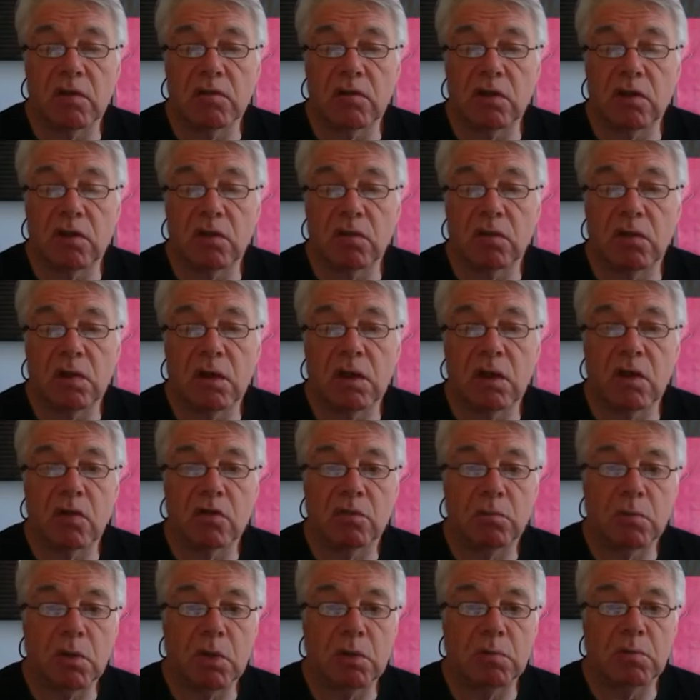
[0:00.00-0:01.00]
leave it till the
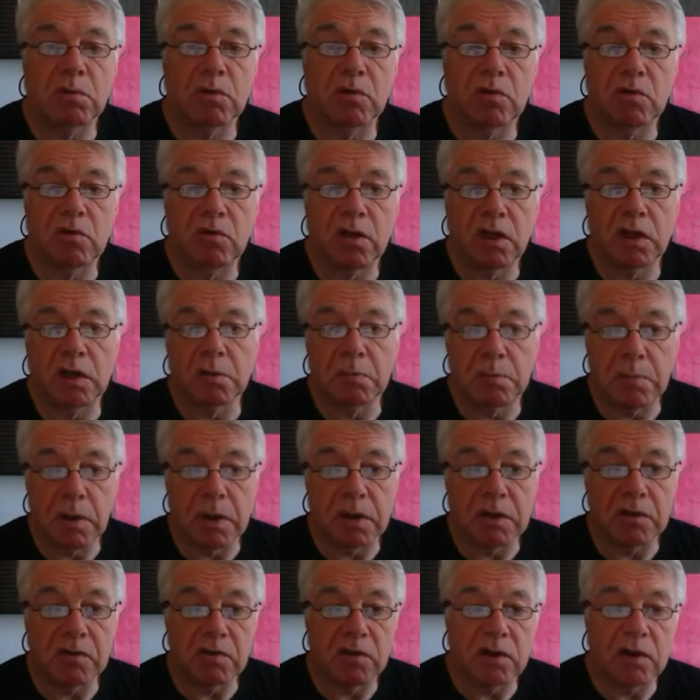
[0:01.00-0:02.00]
last moment to take the
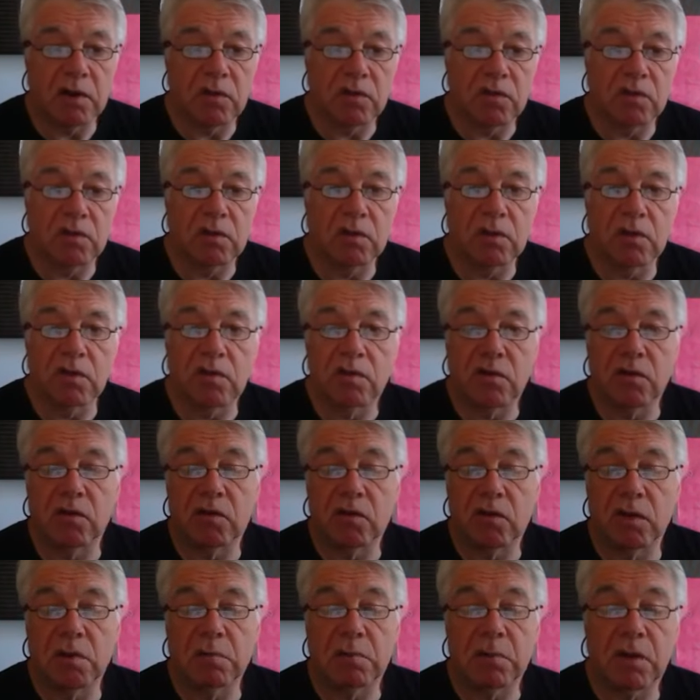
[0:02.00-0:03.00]
bike test, and if the
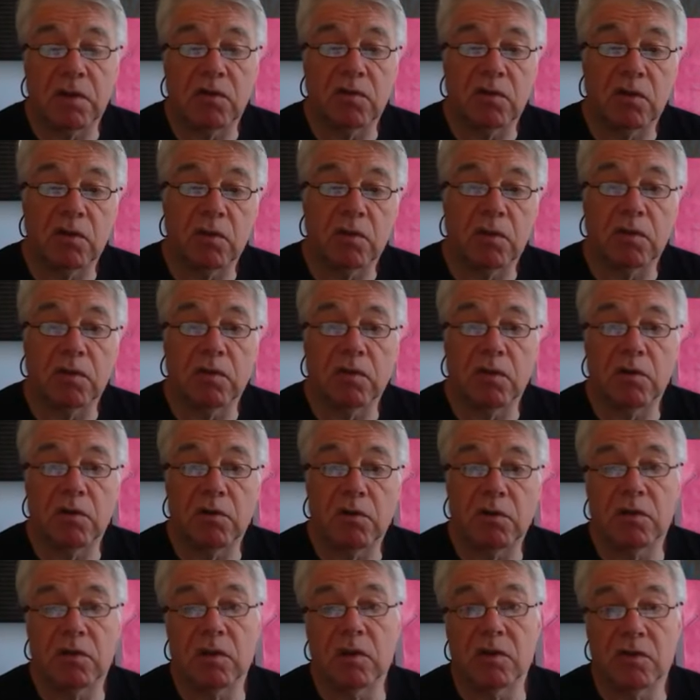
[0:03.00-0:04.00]
CBT or the
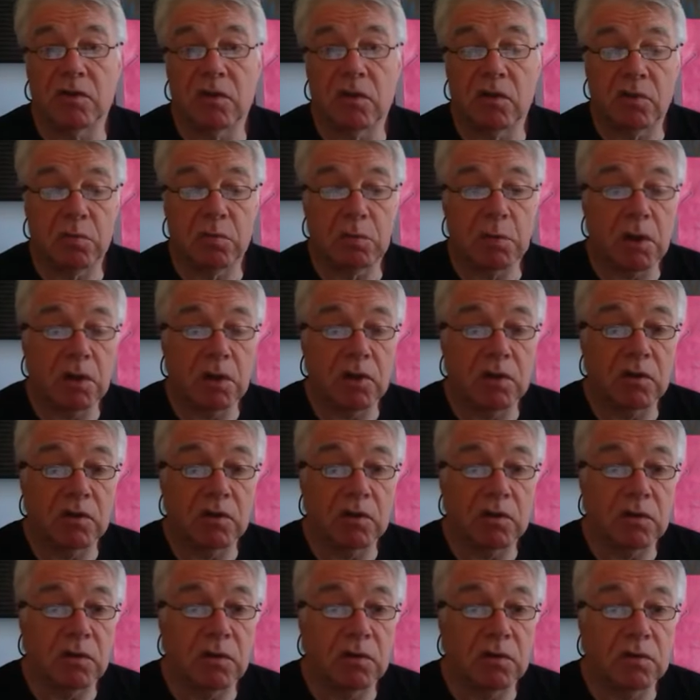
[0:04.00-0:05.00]
theory test
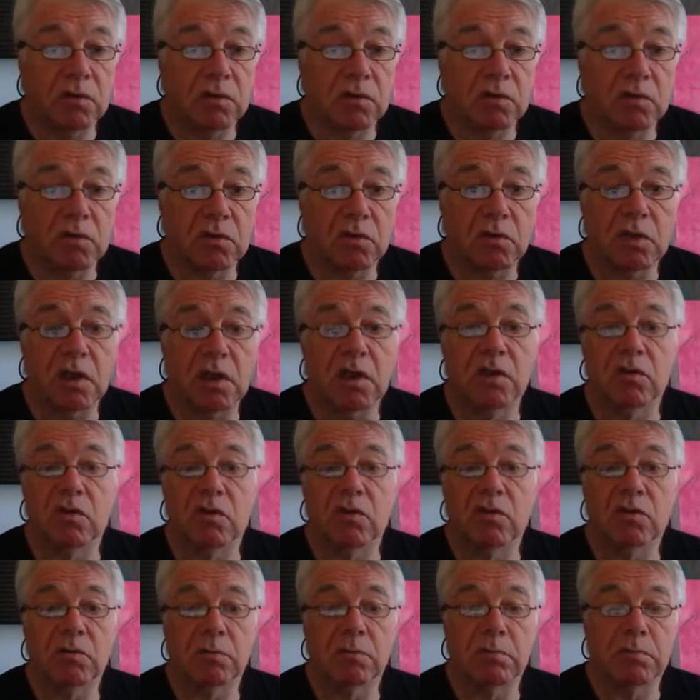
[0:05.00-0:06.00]
expires after 2 years,
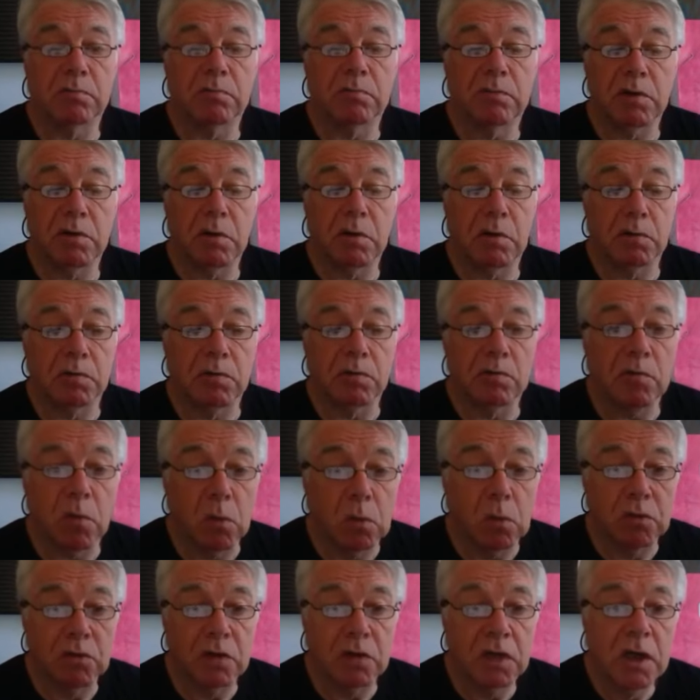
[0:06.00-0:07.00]
it's your own
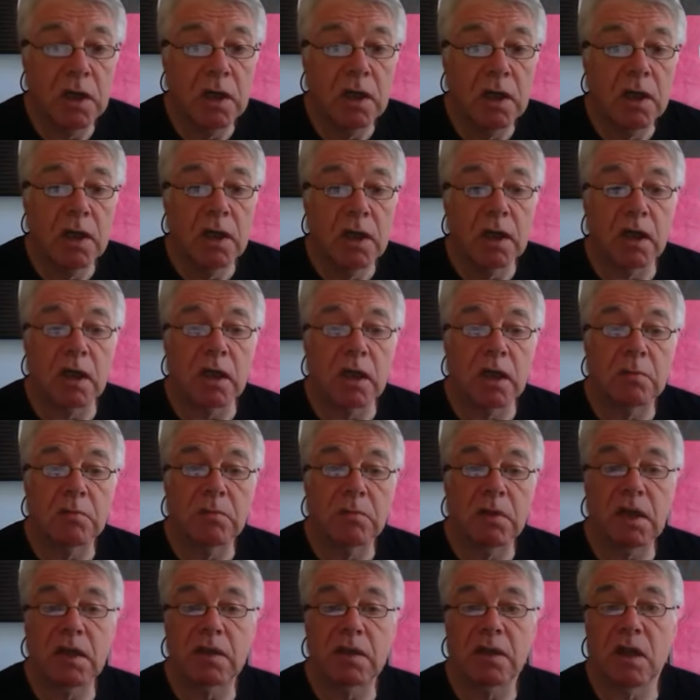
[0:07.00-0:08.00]
fault.
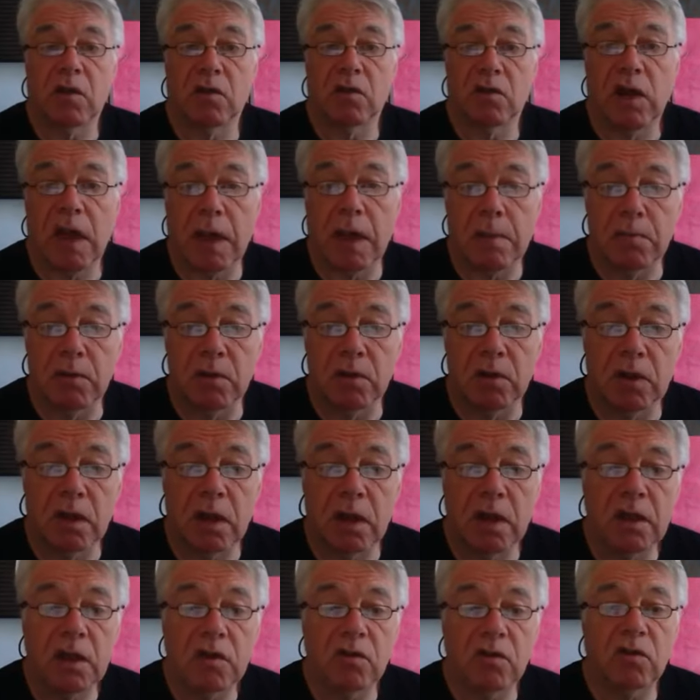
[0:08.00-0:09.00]
It does happen,
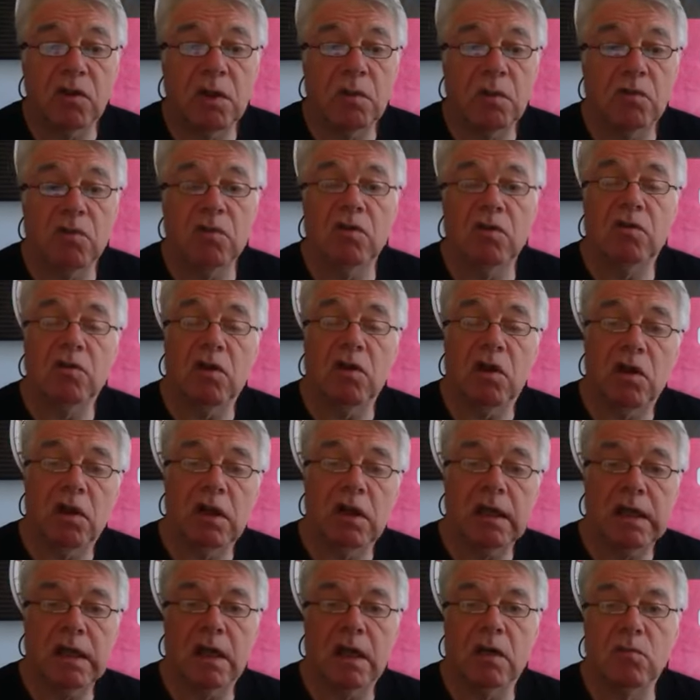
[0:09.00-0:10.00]
and it seems
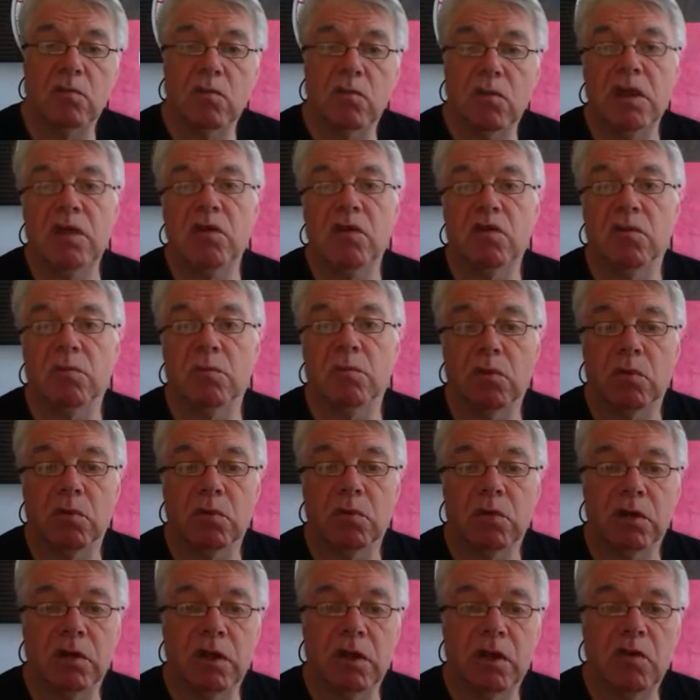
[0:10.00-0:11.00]
entirely
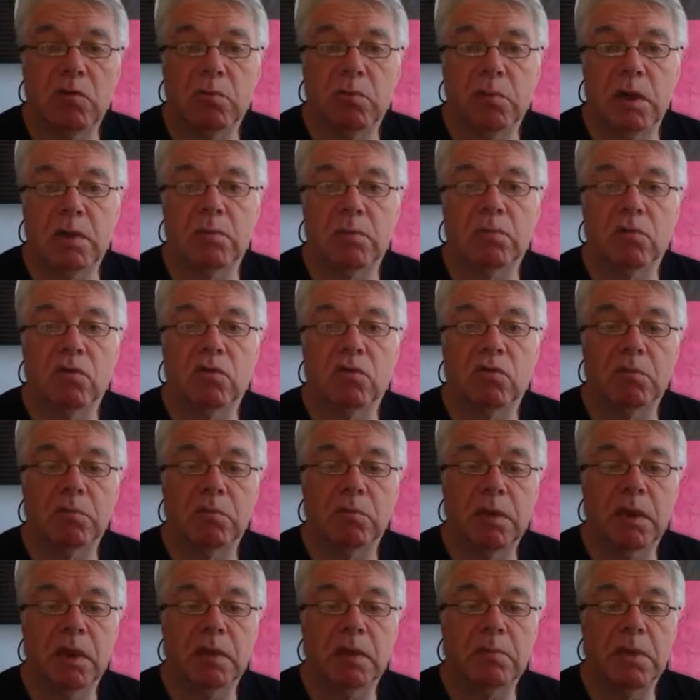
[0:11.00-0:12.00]
unreasonable that these people
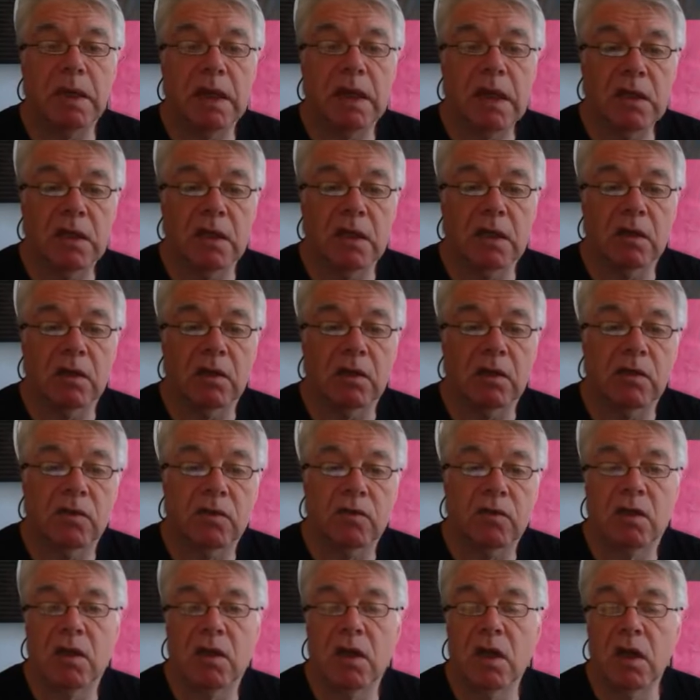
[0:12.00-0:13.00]
should be
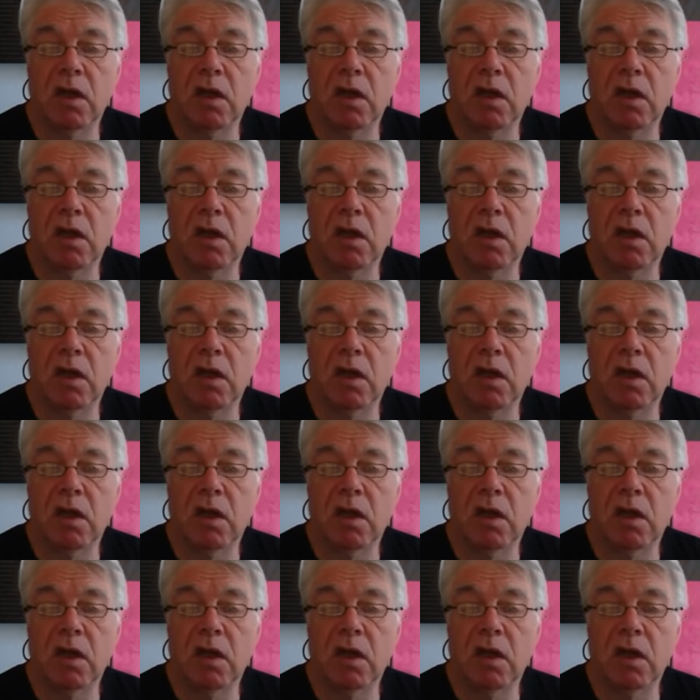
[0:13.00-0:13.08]
penalised